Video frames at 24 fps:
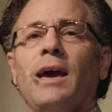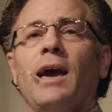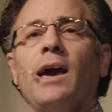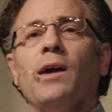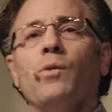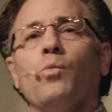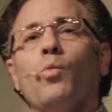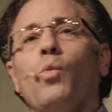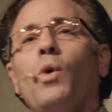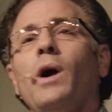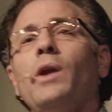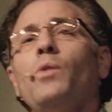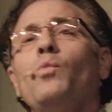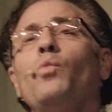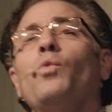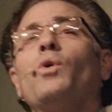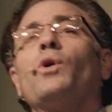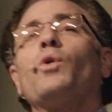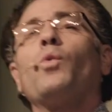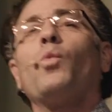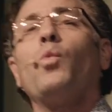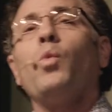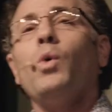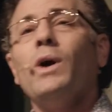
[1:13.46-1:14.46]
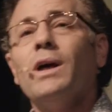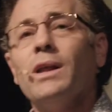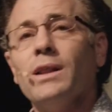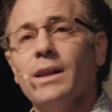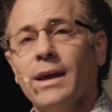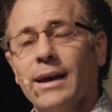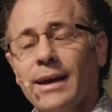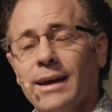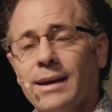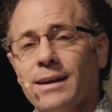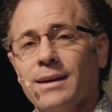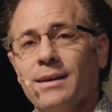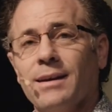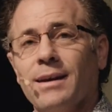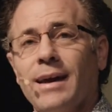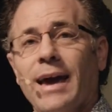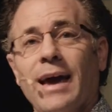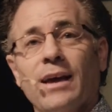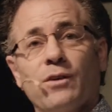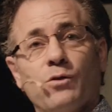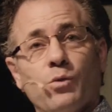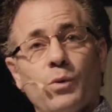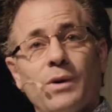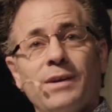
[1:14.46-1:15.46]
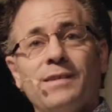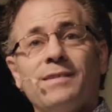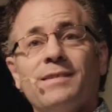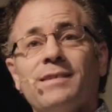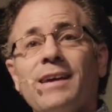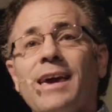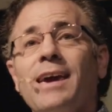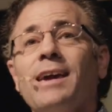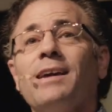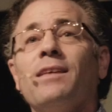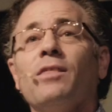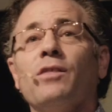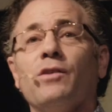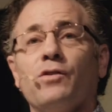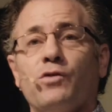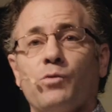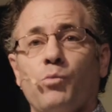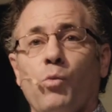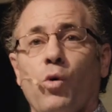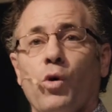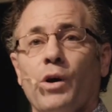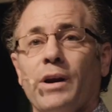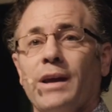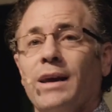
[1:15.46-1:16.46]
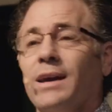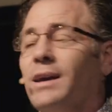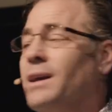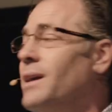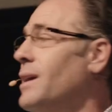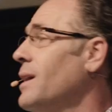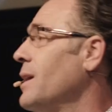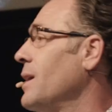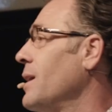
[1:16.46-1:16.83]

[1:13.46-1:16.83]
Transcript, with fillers: And when we're willing, as we sang this morning,